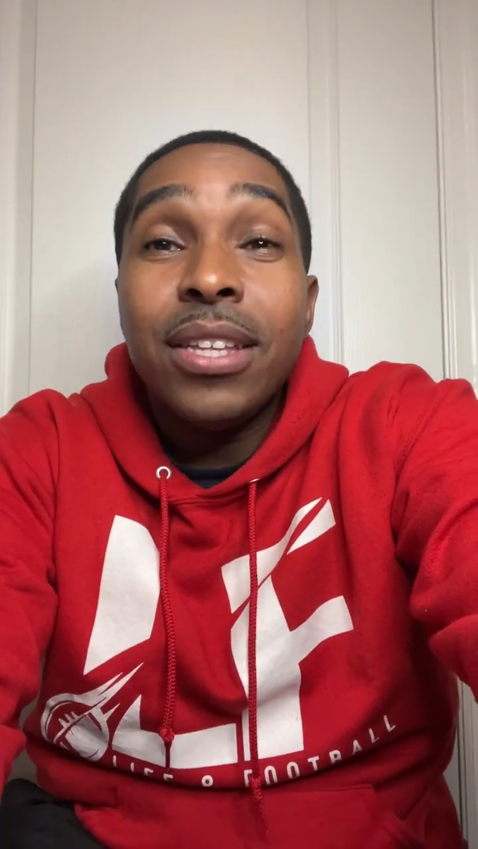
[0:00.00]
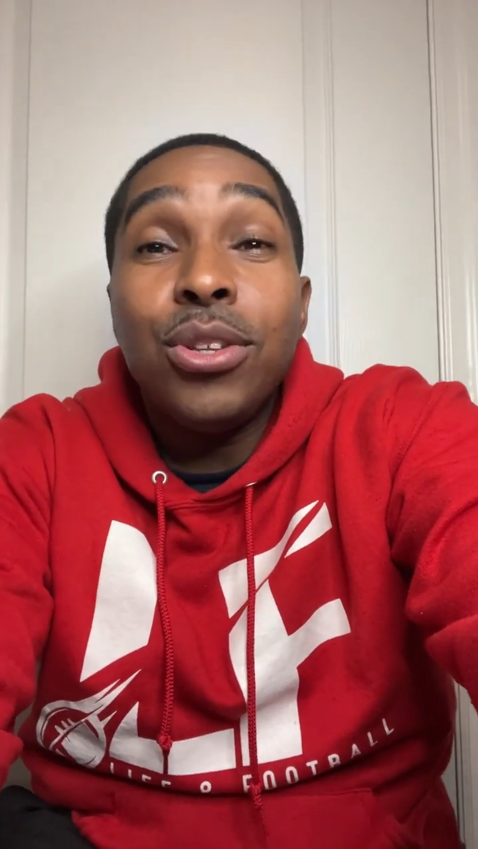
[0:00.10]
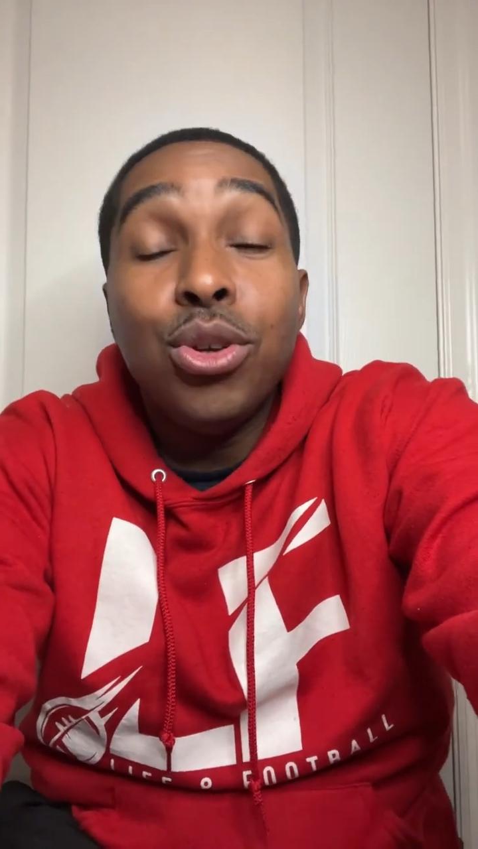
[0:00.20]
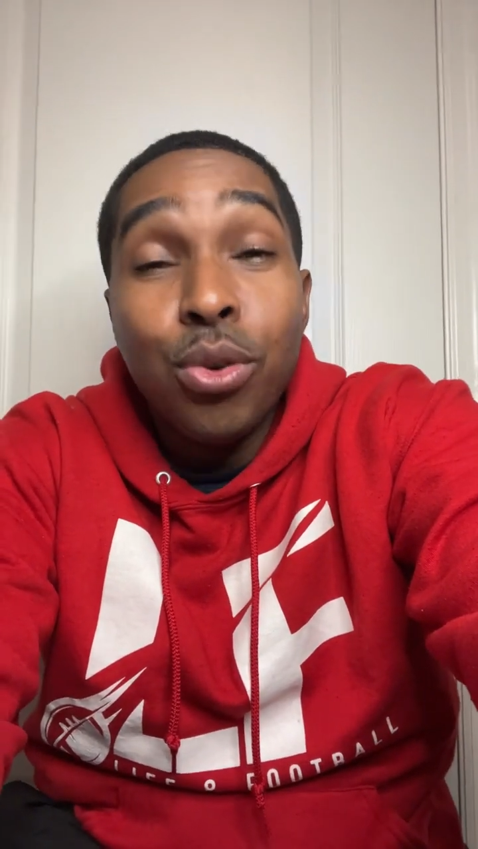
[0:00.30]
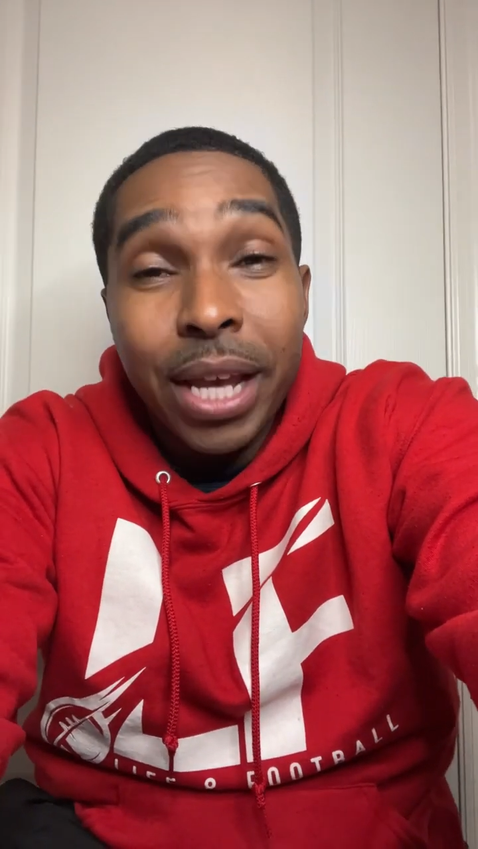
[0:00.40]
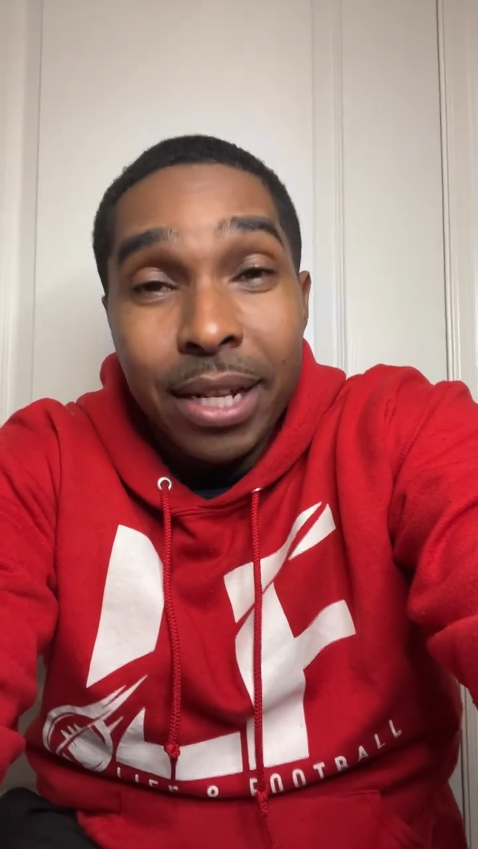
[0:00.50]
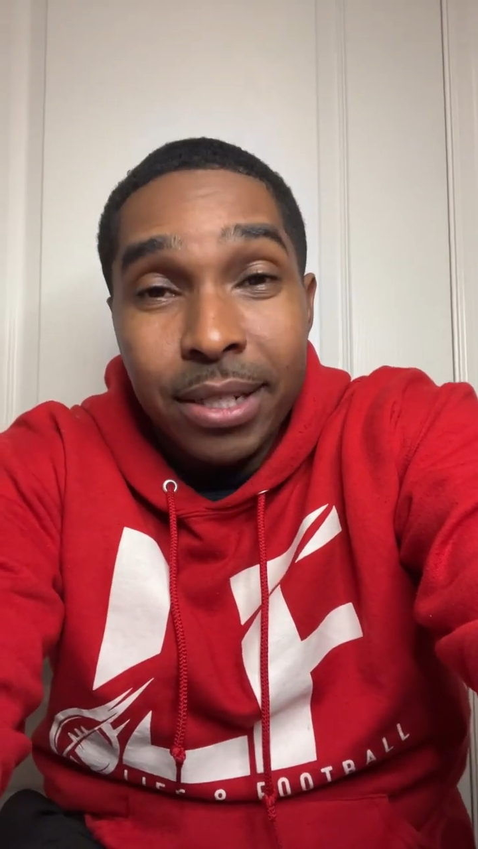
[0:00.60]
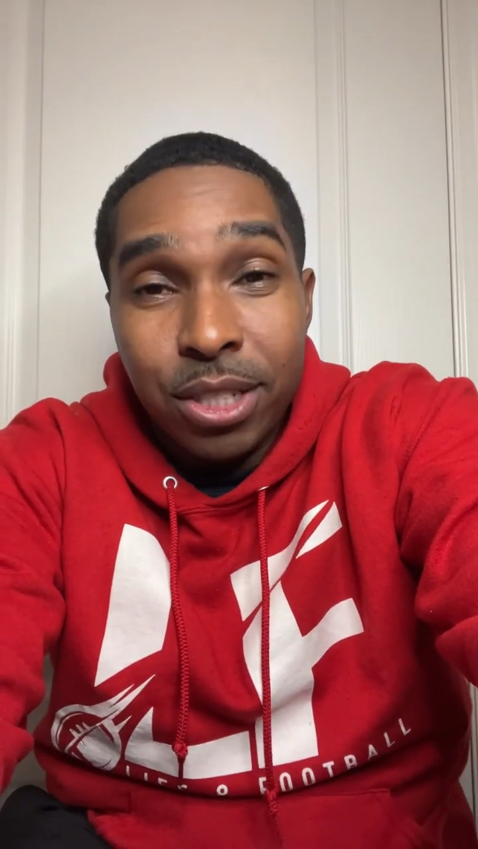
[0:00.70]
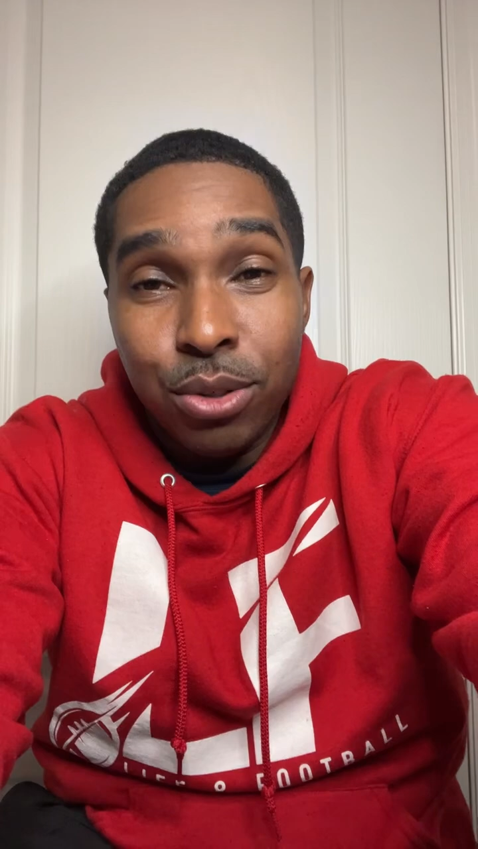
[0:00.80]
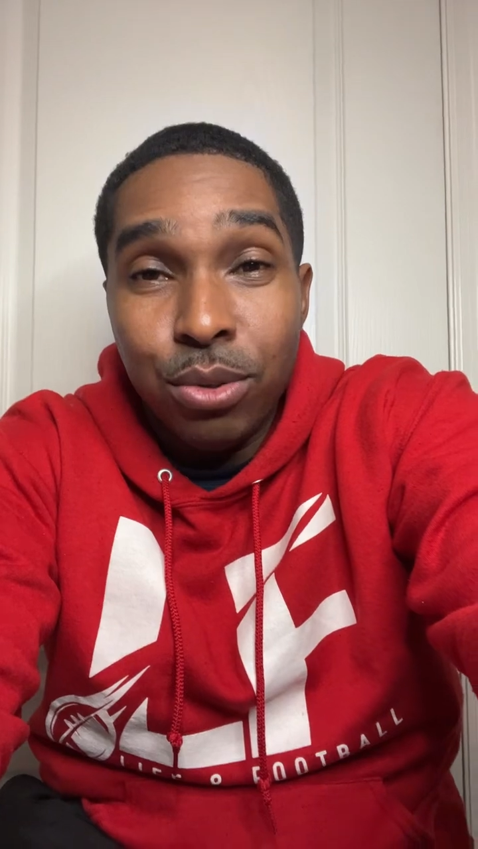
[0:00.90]
You get to
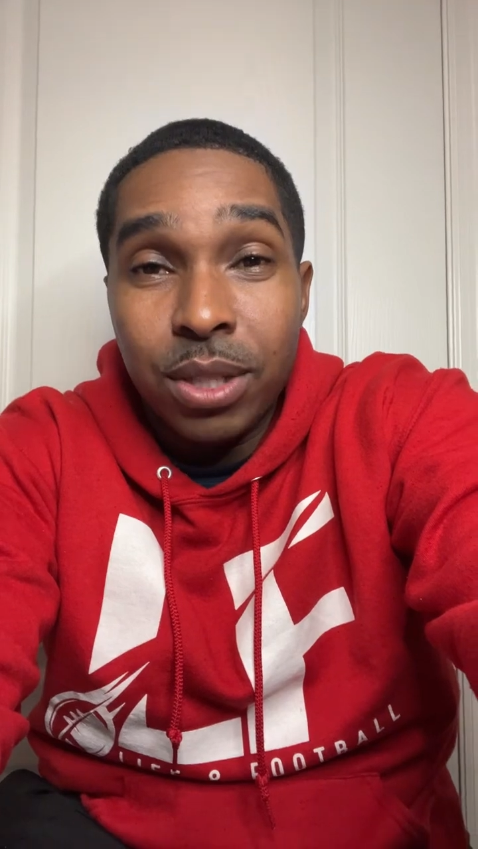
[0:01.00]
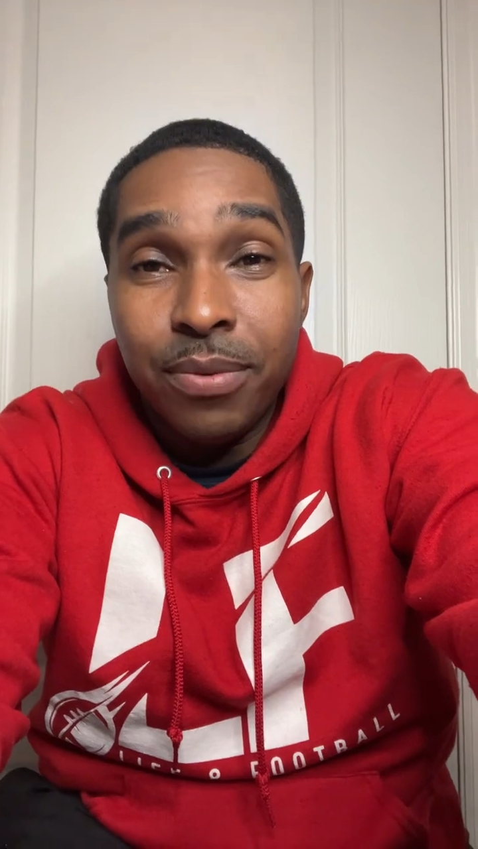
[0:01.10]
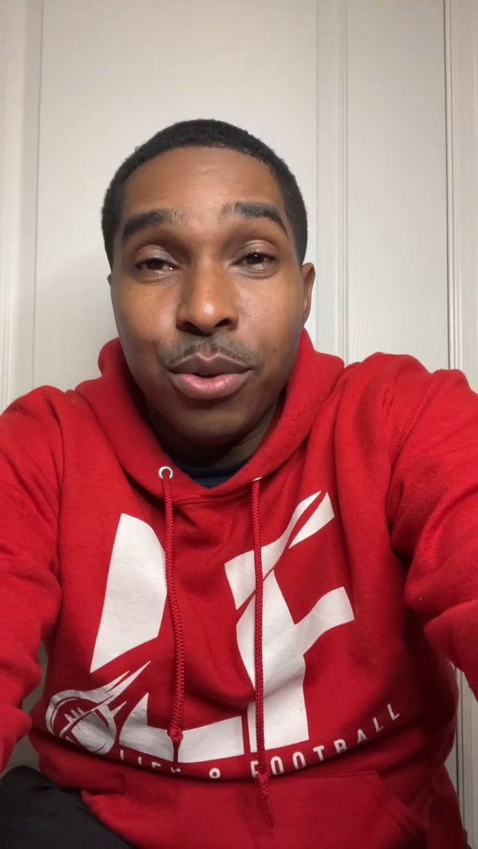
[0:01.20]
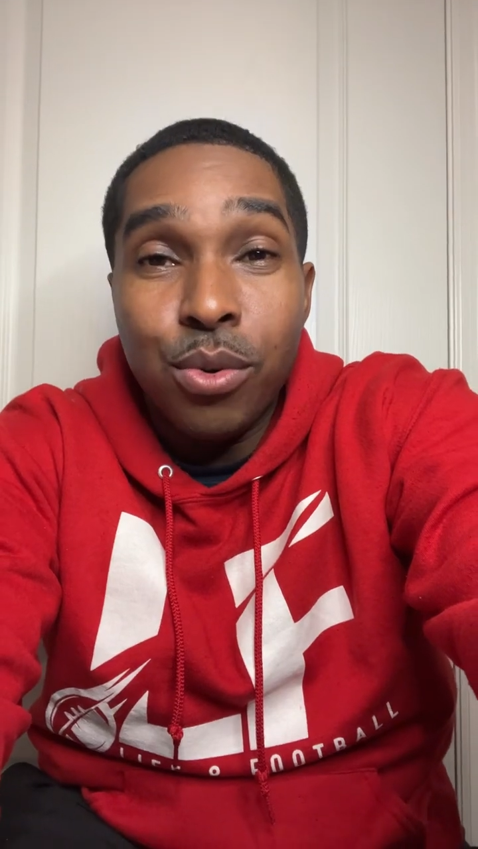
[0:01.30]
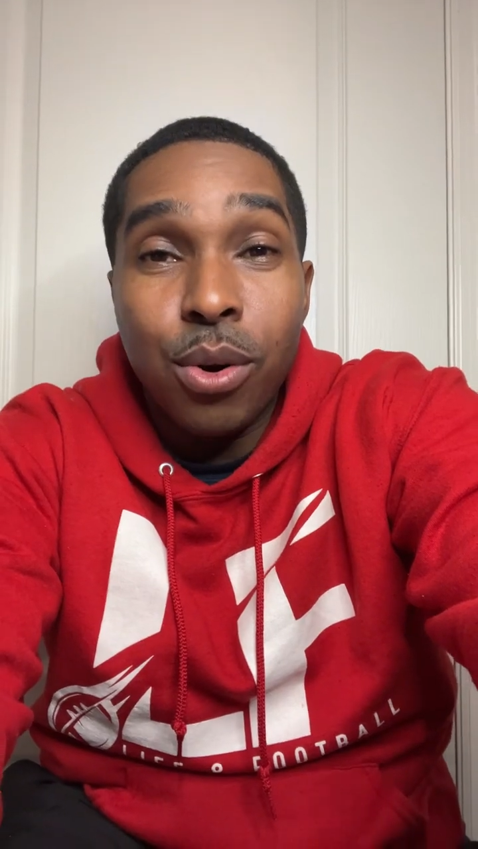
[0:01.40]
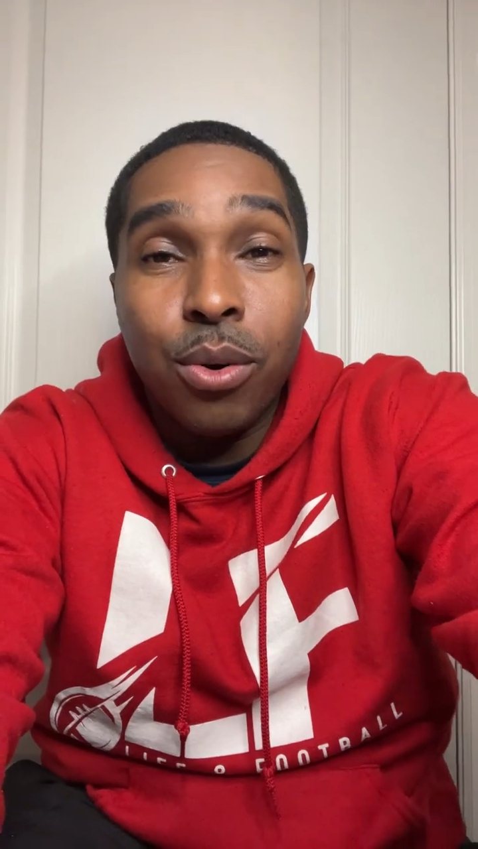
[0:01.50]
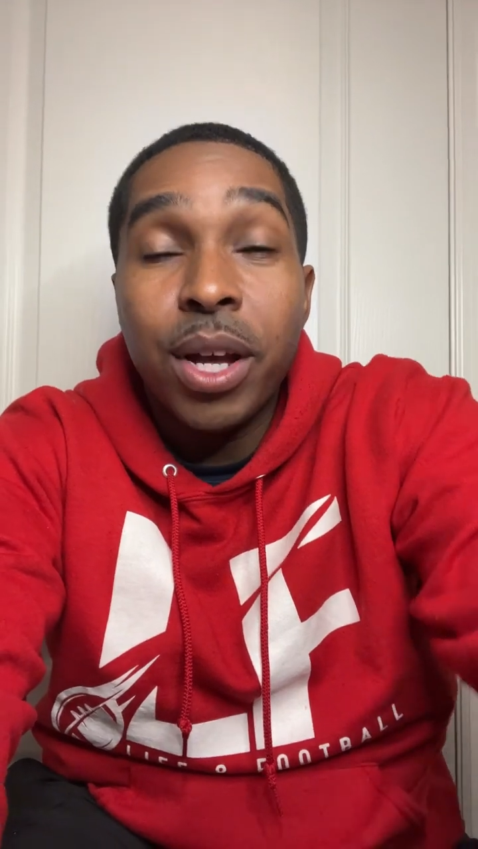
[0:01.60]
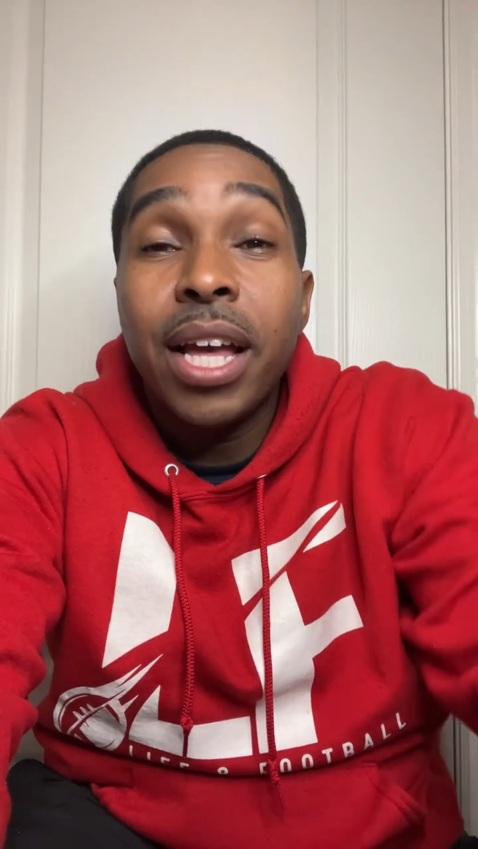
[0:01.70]
choose if you grow.